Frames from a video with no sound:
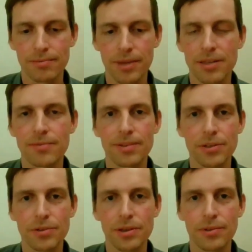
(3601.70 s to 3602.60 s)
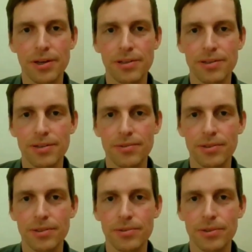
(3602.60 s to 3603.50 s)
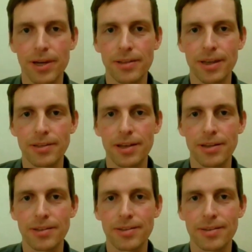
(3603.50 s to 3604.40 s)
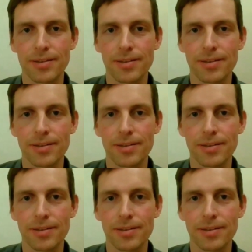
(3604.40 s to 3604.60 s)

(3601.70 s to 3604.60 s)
lots of interesting questions. It was great. Thanks, Alex.